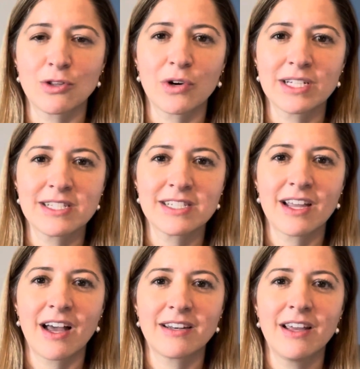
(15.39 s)
Lawrence
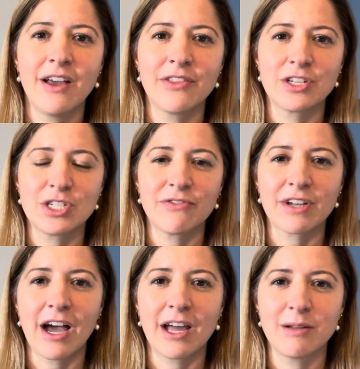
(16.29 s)
Yun, the chief
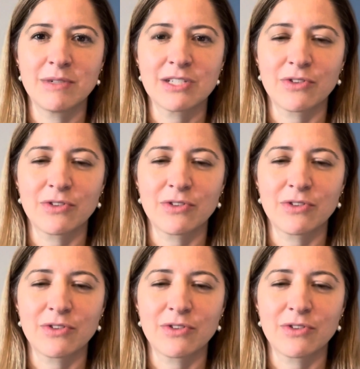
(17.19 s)
economist